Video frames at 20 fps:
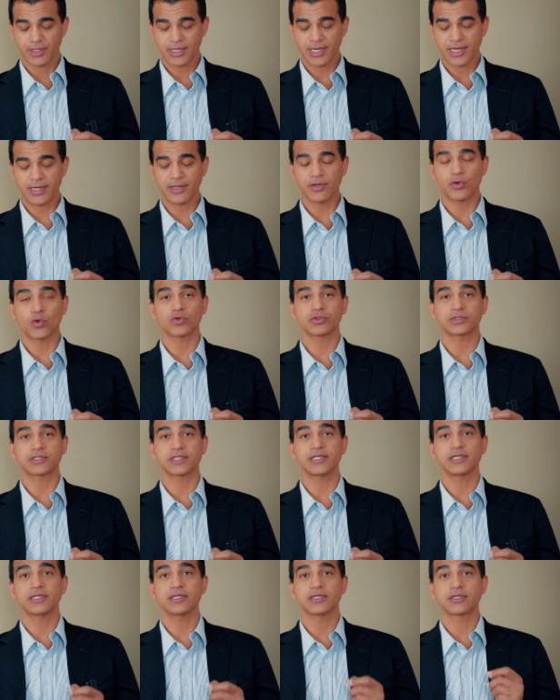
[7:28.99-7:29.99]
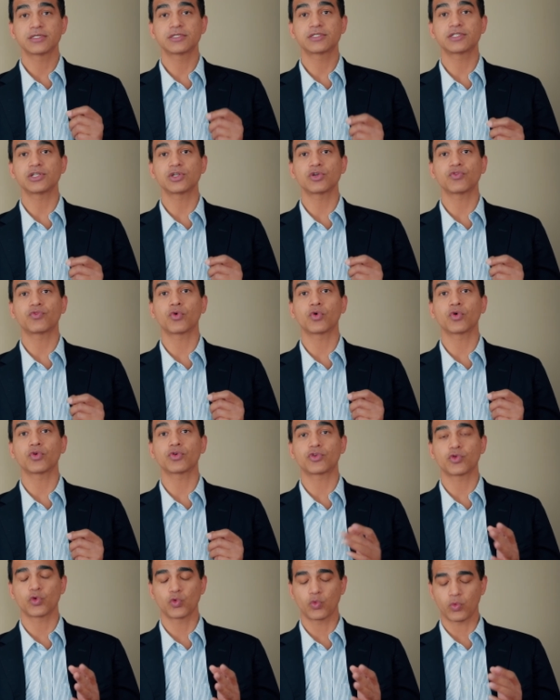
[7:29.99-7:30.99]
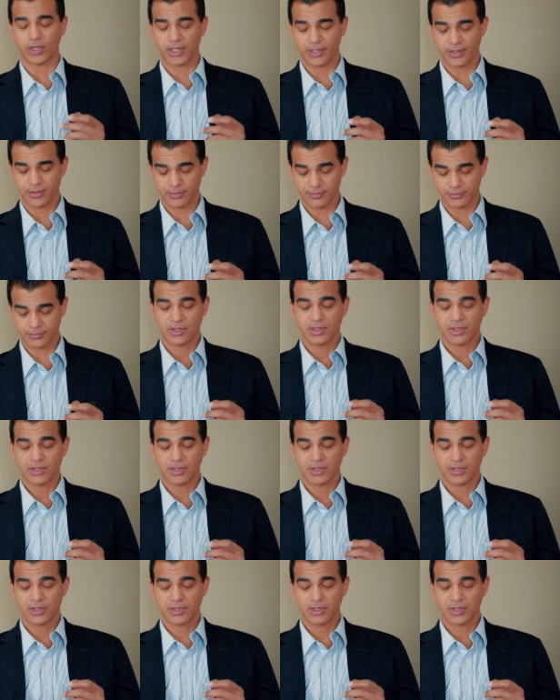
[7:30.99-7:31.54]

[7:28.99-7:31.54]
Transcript: N O C zero four two one.